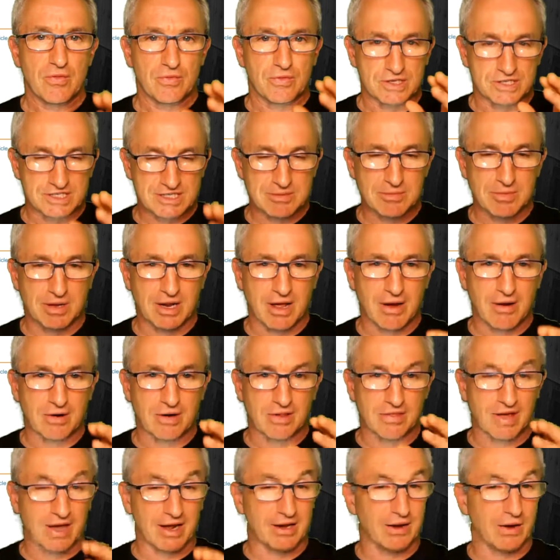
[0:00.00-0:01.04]
similarity,
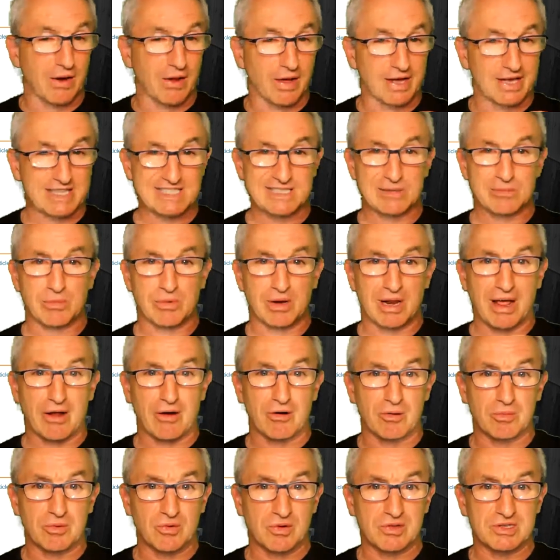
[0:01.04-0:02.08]
the underlying
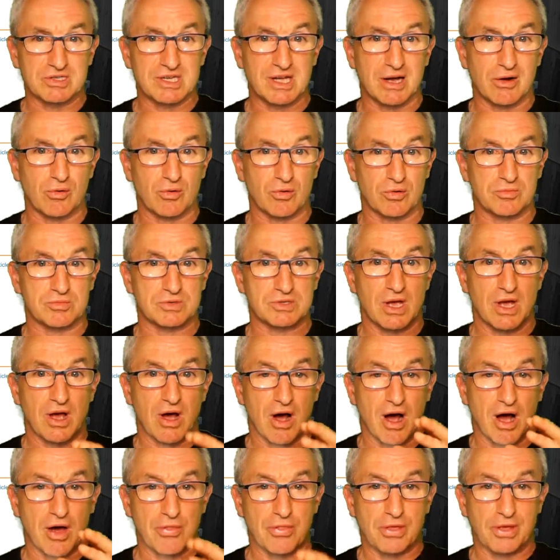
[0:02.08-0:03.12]
similarity between these algorithms,
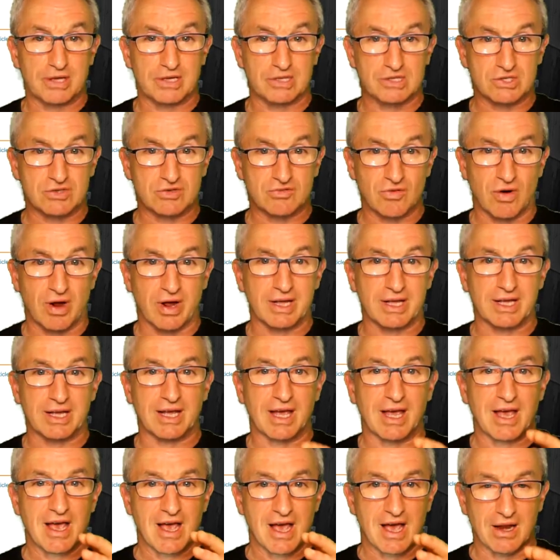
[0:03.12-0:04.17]
I think is striking,
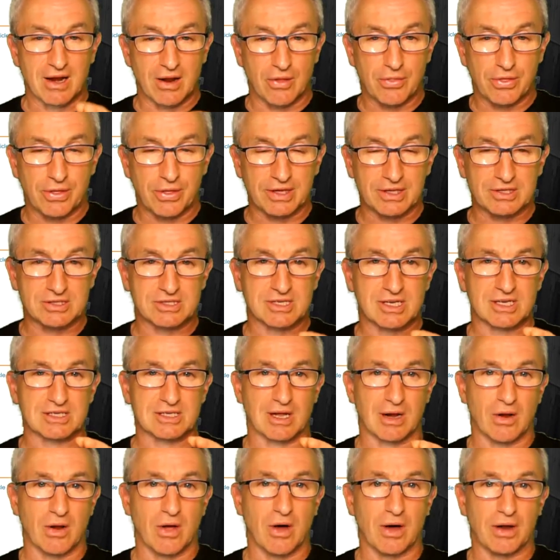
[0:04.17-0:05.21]
and I think it says a
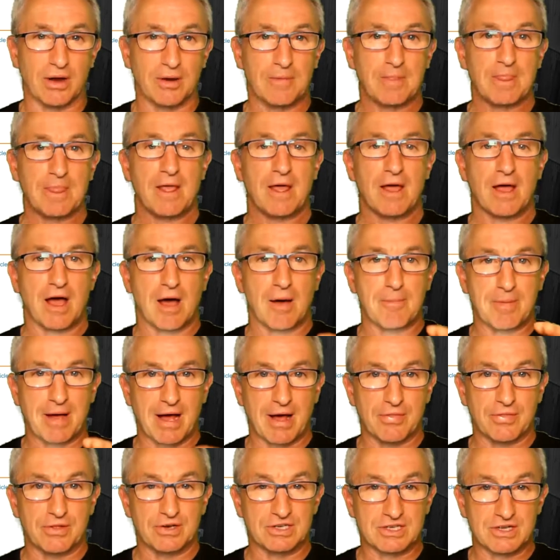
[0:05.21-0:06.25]
lot
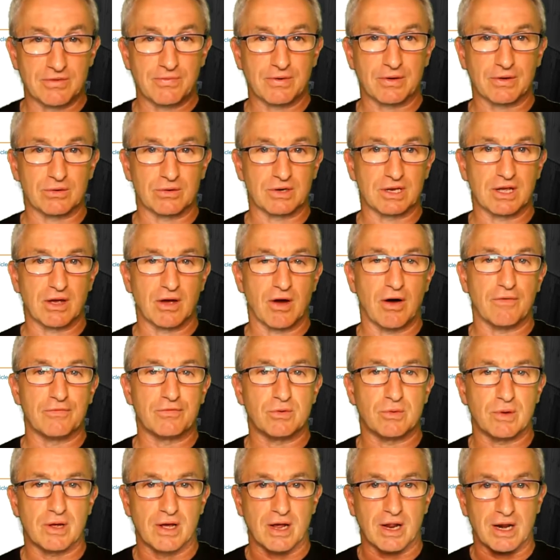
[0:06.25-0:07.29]
about the difficulty of
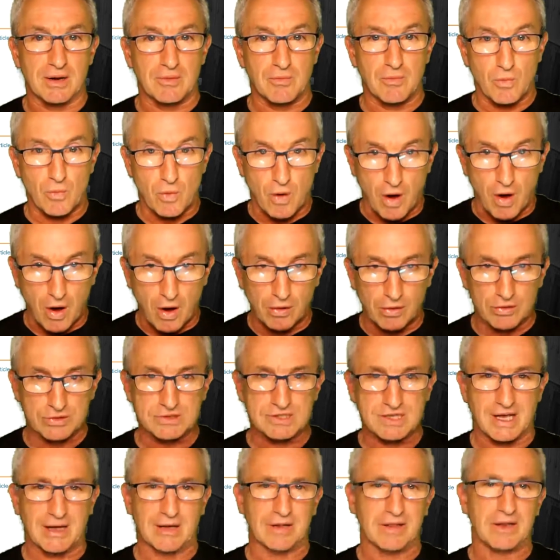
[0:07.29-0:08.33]
doing
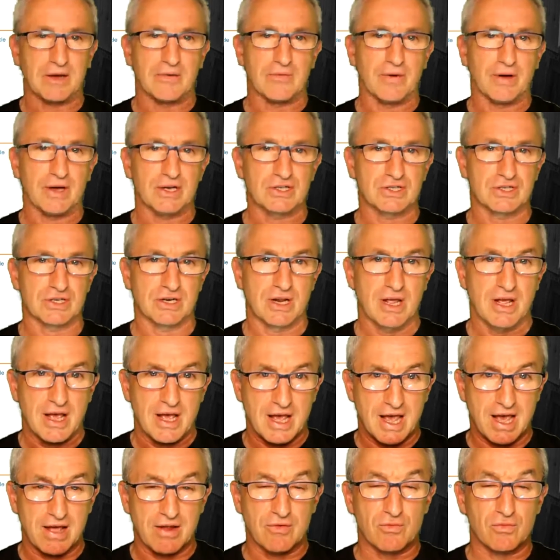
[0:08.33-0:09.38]
wholesale innovation
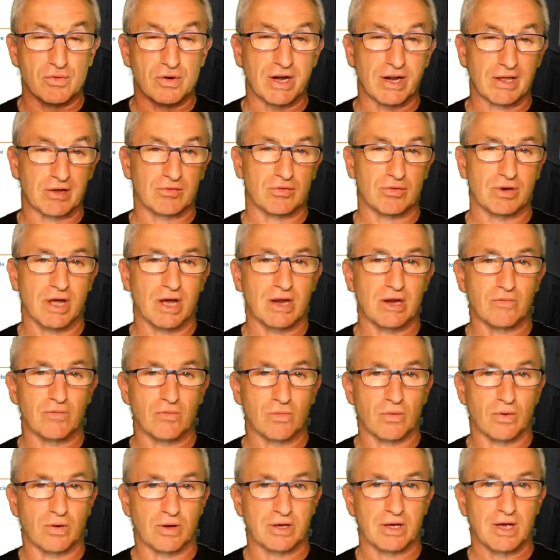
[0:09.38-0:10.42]
and really creative
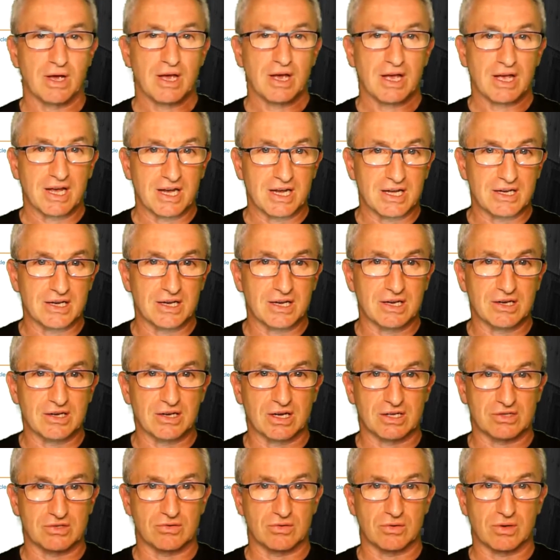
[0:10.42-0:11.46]
work in
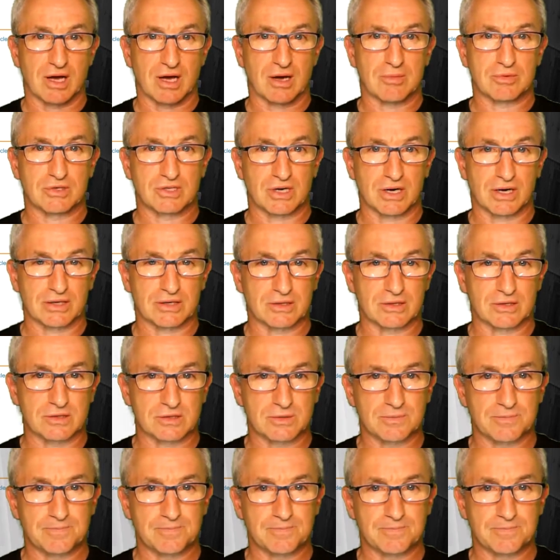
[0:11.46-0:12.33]
industrial garbage collectors.